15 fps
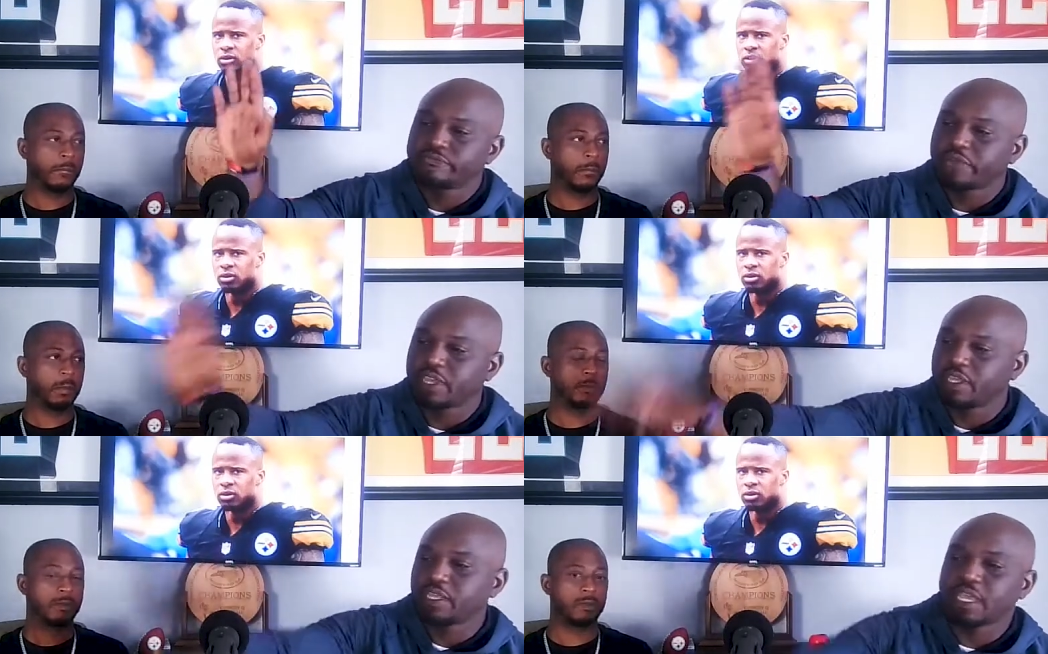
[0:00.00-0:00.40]

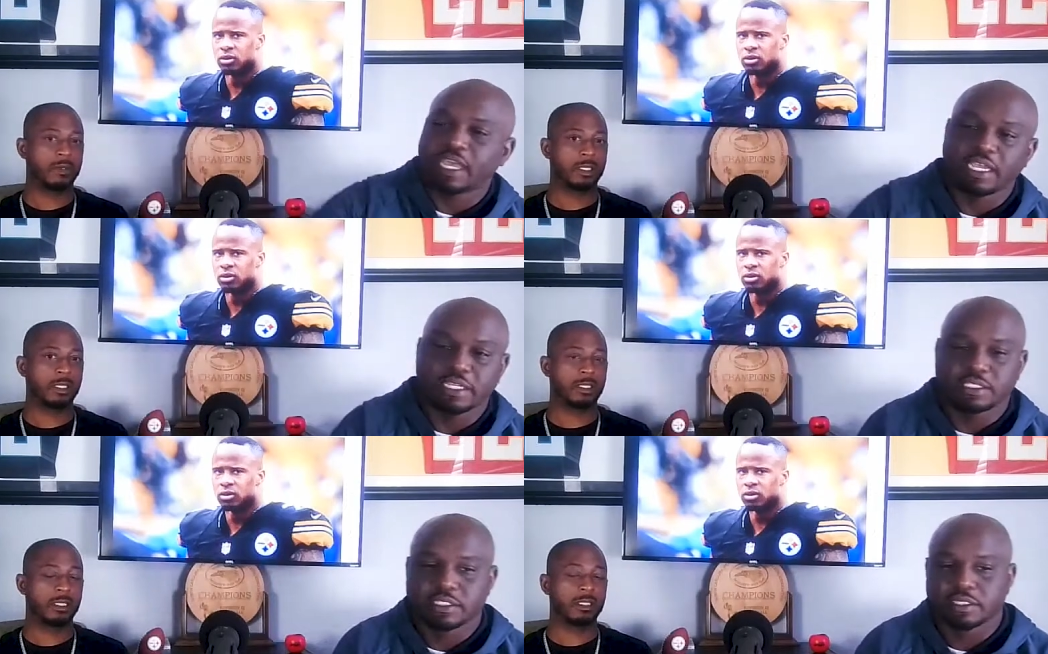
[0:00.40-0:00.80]

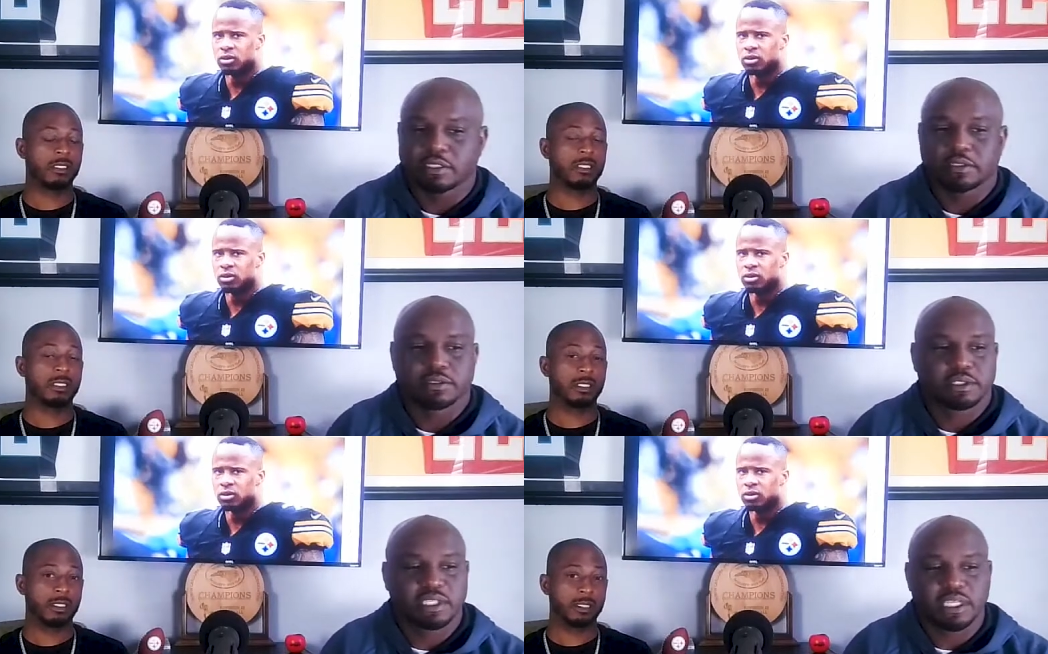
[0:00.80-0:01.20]
Speaker 1: Vacation,
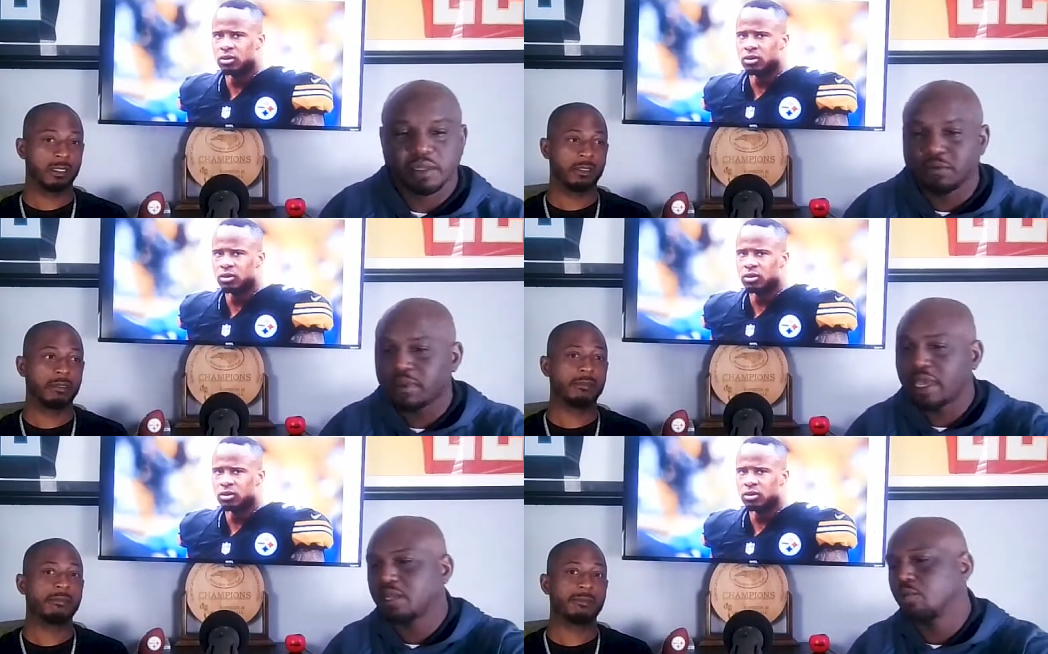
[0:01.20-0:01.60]

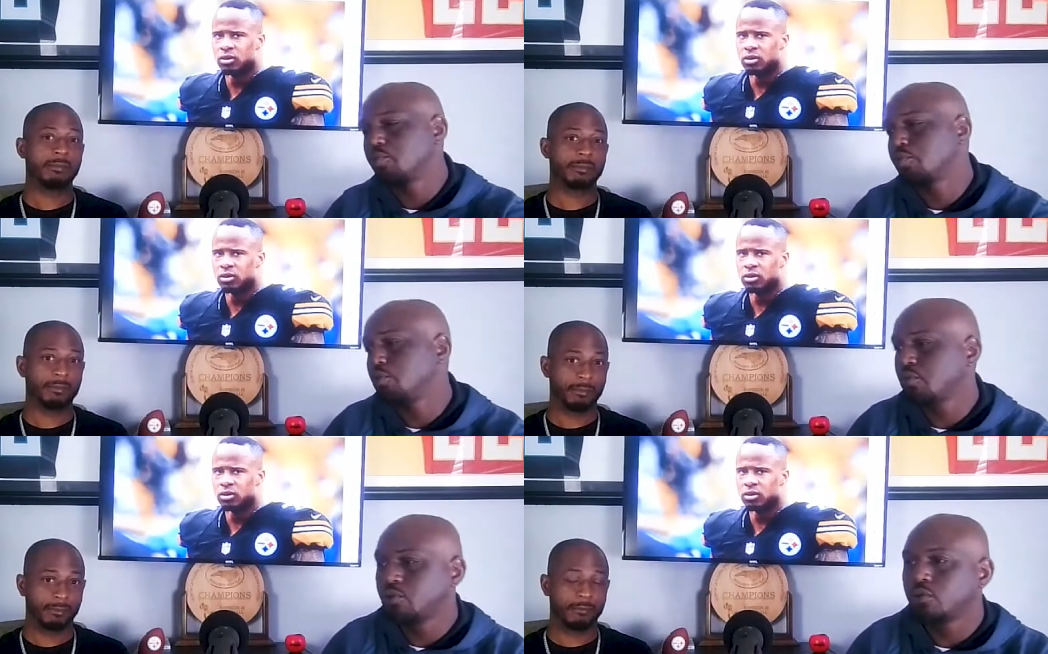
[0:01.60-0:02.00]
sitting by the
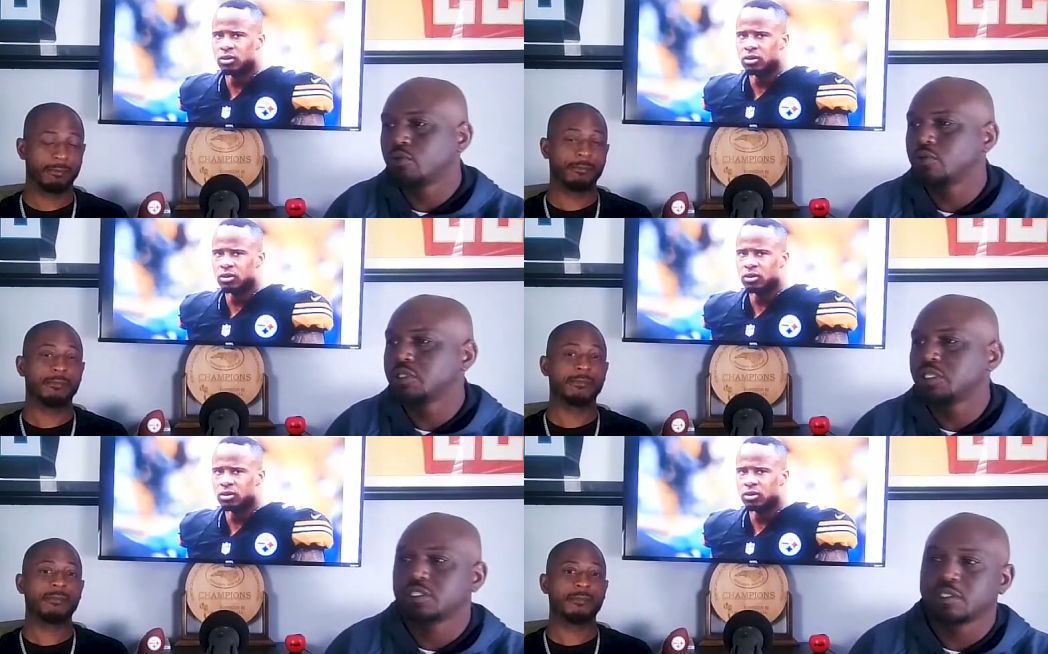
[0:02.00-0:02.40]

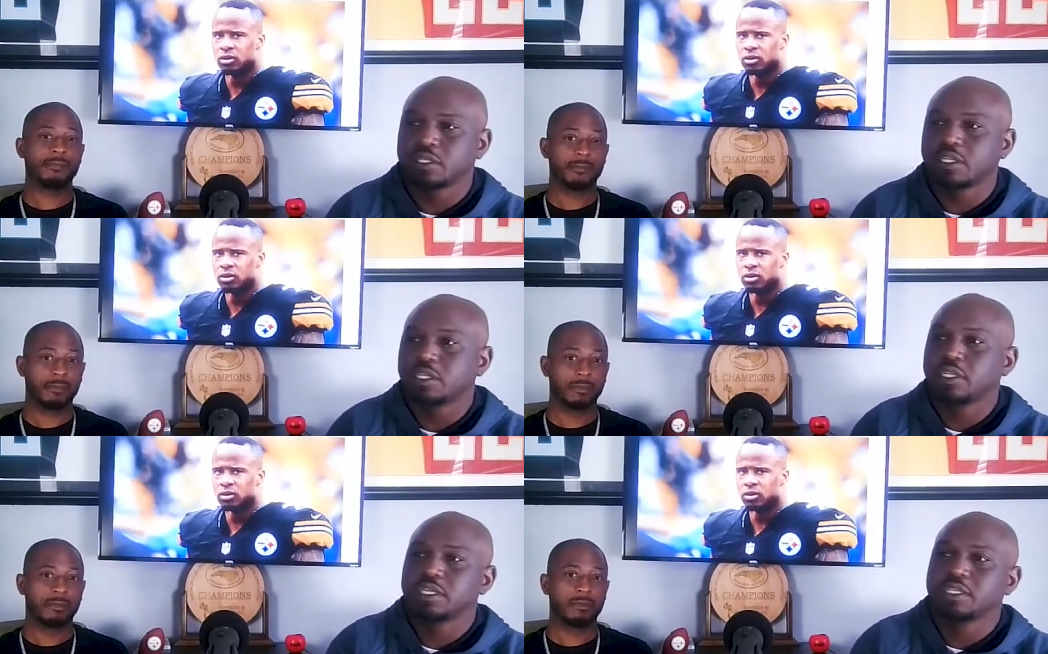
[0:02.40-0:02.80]
pool, just,
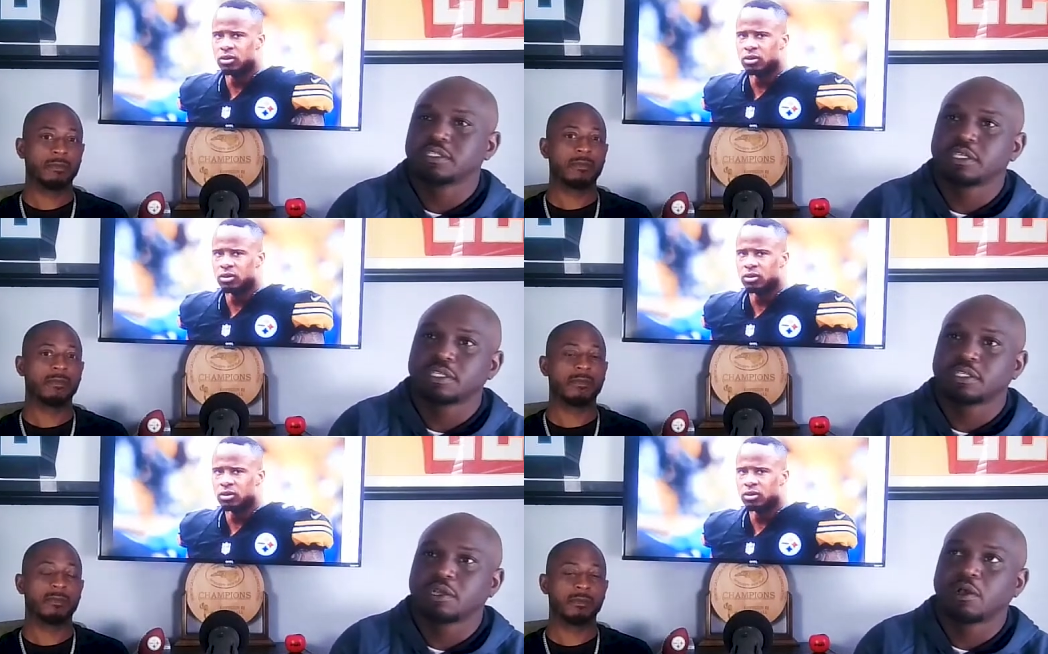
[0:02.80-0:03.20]

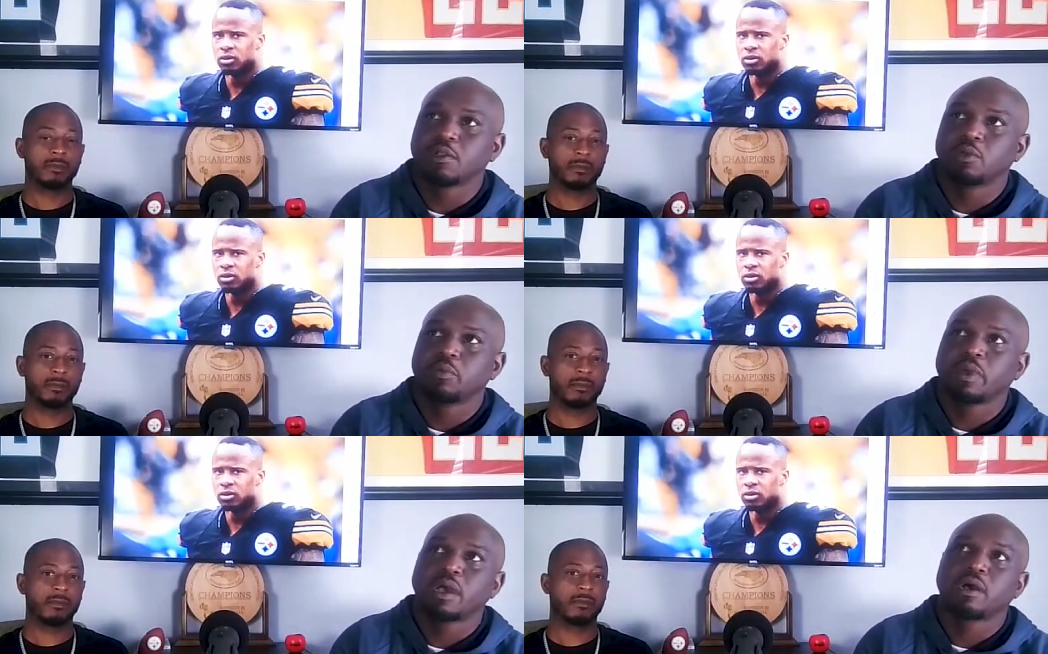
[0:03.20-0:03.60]
it's
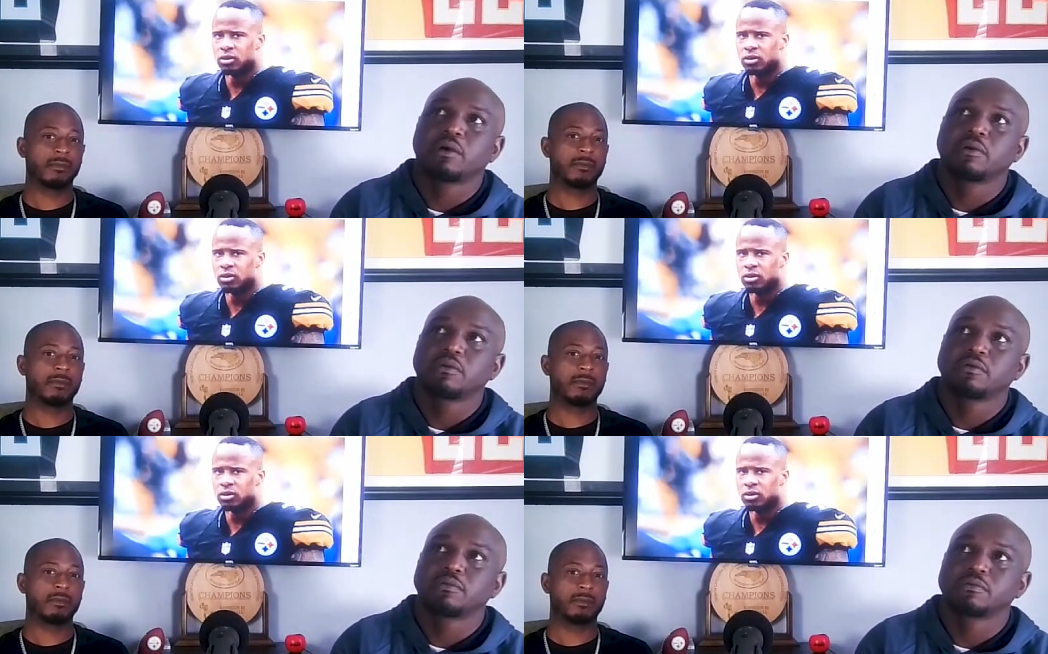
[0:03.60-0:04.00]
all
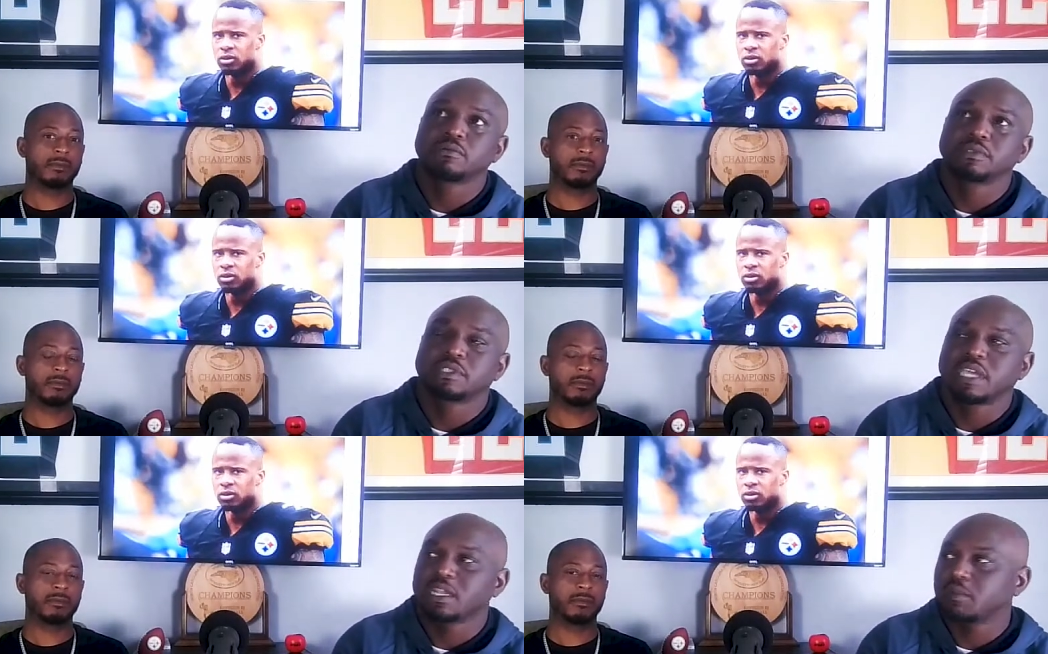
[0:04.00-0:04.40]
about,
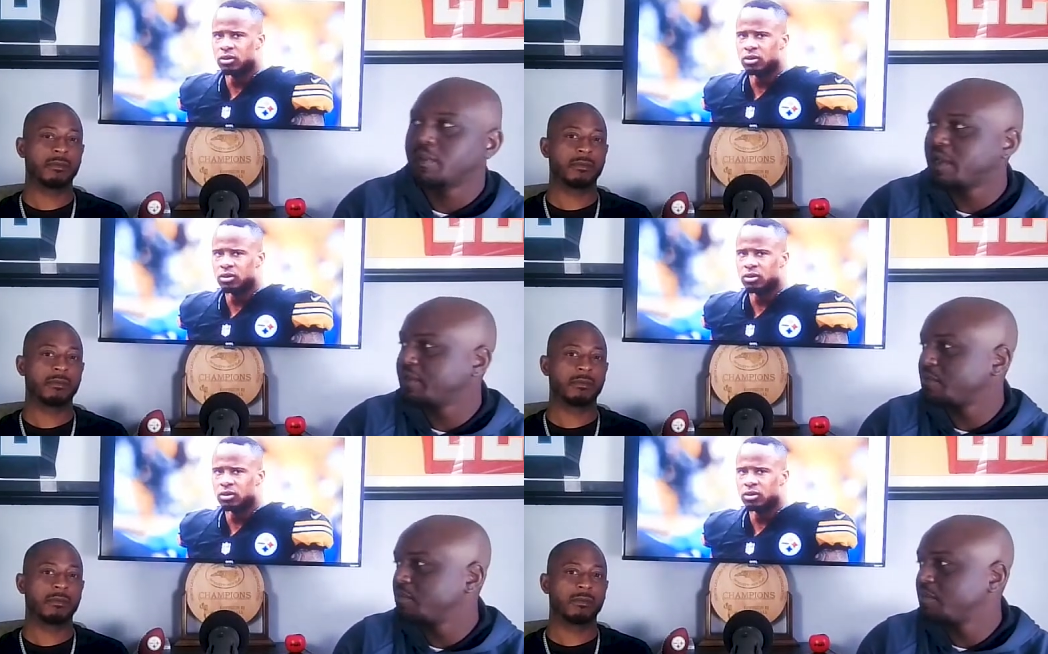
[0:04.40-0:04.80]
it's not about